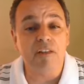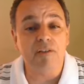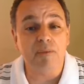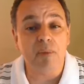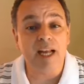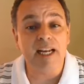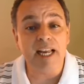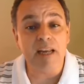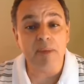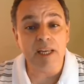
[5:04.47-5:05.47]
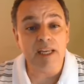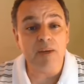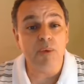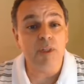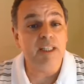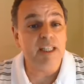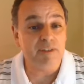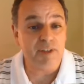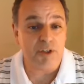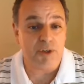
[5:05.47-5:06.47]
in my name, he will
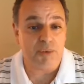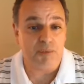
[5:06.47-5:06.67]
give it you.